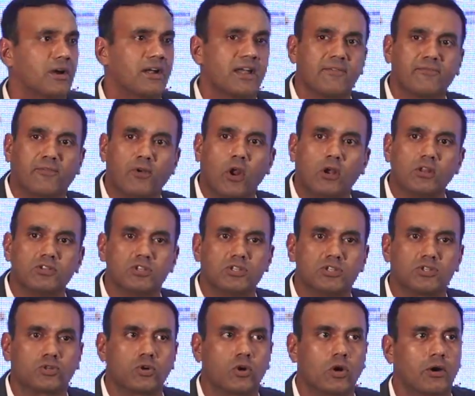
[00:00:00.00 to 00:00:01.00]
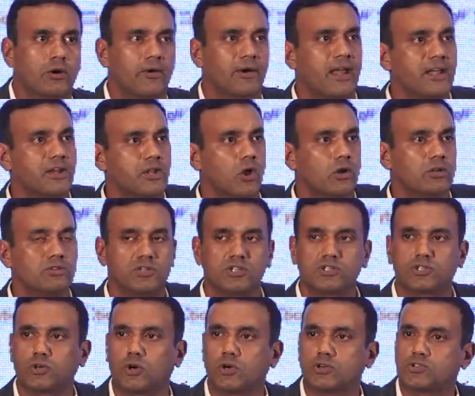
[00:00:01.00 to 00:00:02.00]
a nephrology store, a radiology
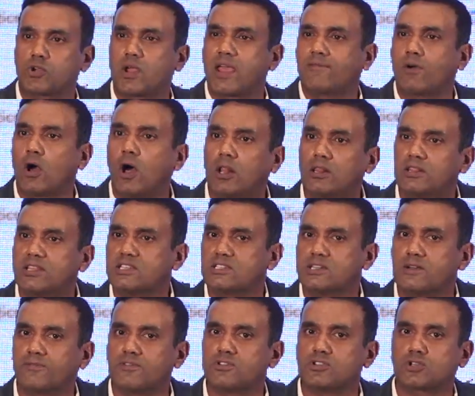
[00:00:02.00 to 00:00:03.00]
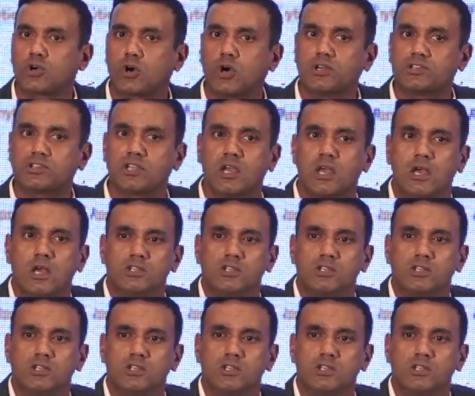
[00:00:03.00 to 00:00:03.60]
store. So we have all these different stores.